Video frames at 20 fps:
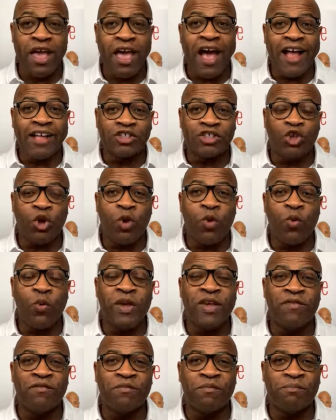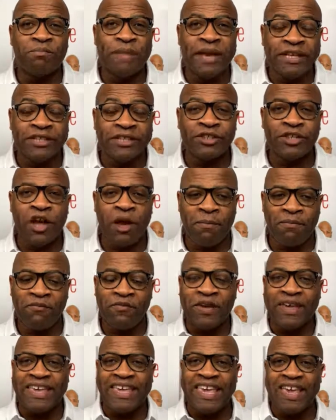And so we've mixed up
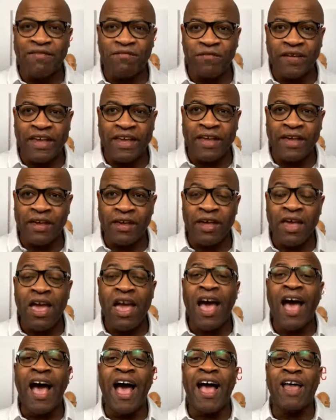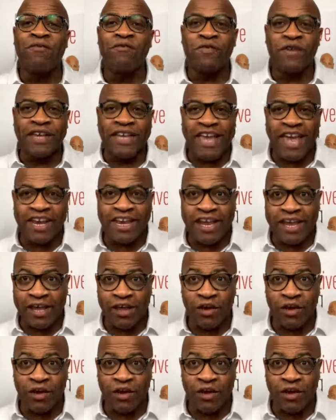forgiving and forgetting.